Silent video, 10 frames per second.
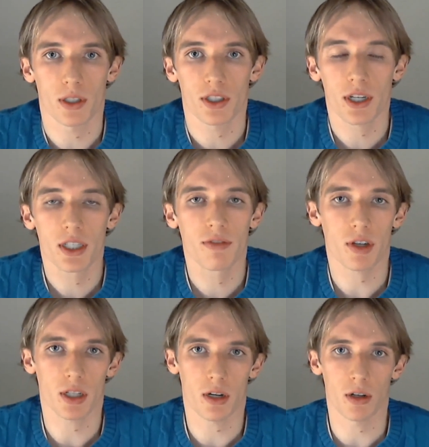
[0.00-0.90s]

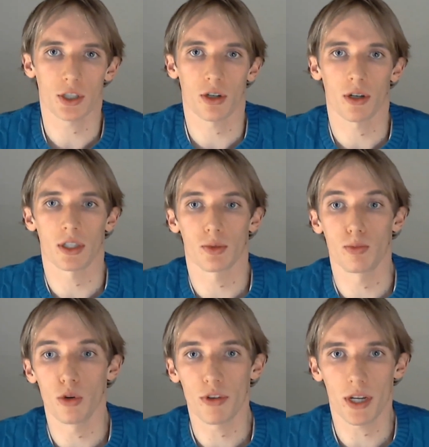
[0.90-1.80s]
Scientific literature is
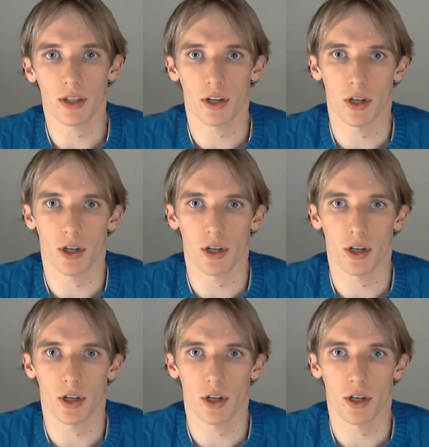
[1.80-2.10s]
moving